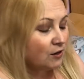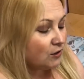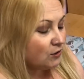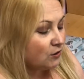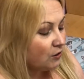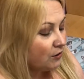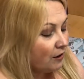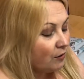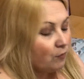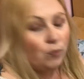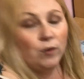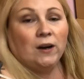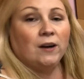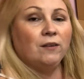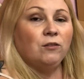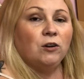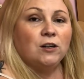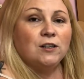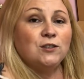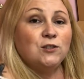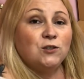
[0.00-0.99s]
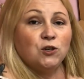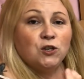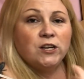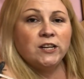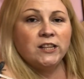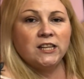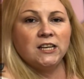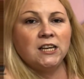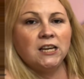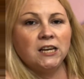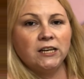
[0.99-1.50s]
So then when I've got it stood
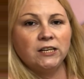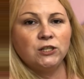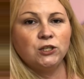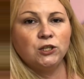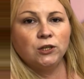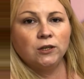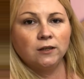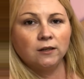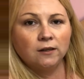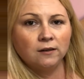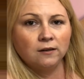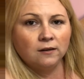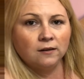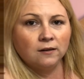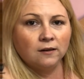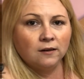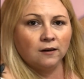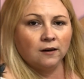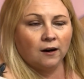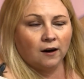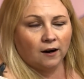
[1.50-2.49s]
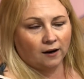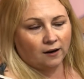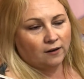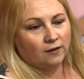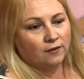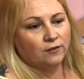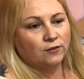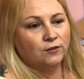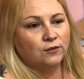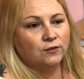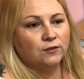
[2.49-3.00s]
in the kitchen
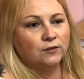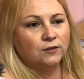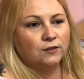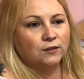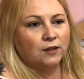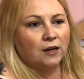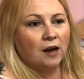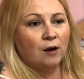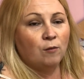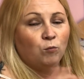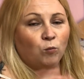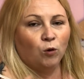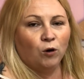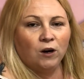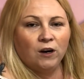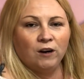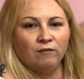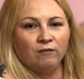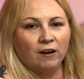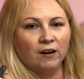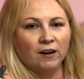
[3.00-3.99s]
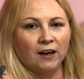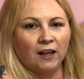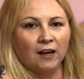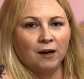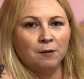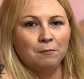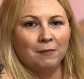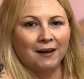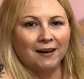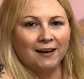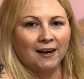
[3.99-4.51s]
and I'm walking around like
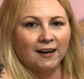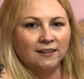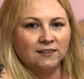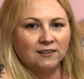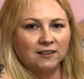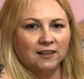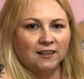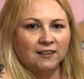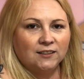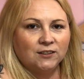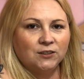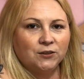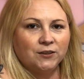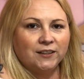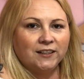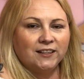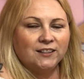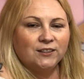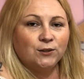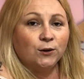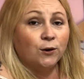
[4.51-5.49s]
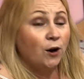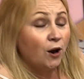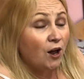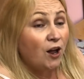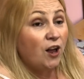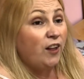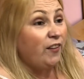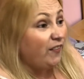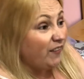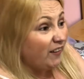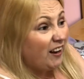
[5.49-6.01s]
a mad hatter, like I do in the kitchen,
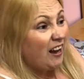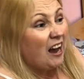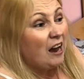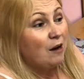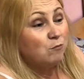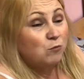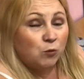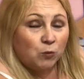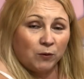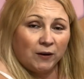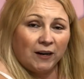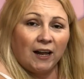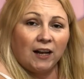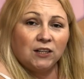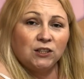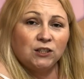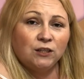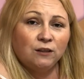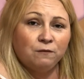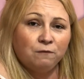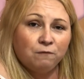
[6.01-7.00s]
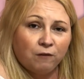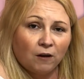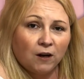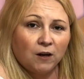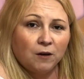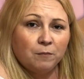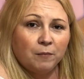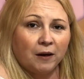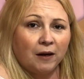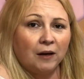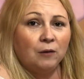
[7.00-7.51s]
the camera will actually
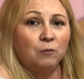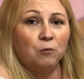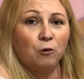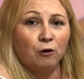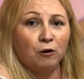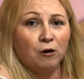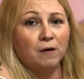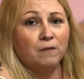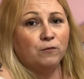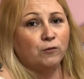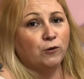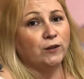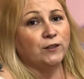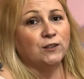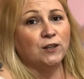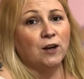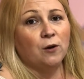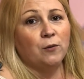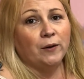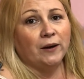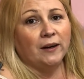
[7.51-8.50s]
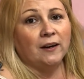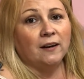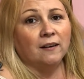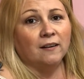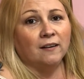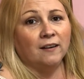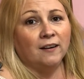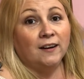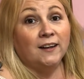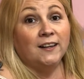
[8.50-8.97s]
follow me wherever it's going.